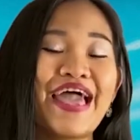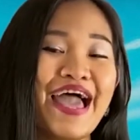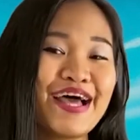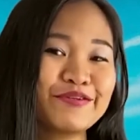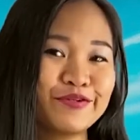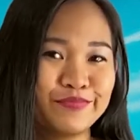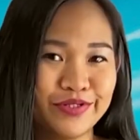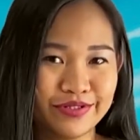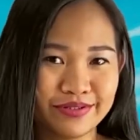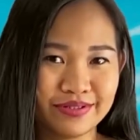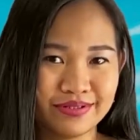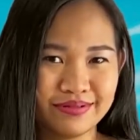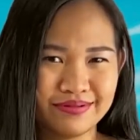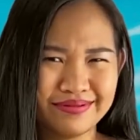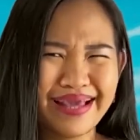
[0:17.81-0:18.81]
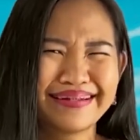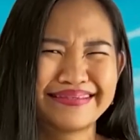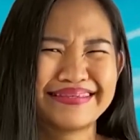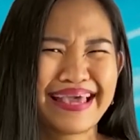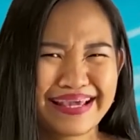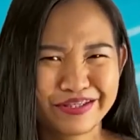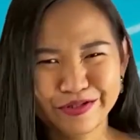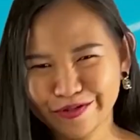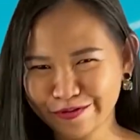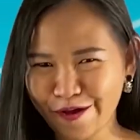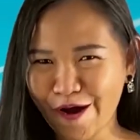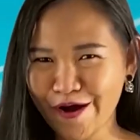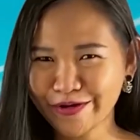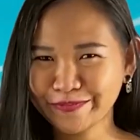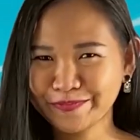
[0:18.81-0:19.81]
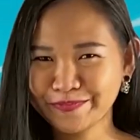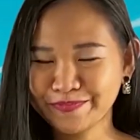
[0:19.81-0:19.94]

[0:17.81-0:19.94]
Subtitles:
attributes, that'd take too long.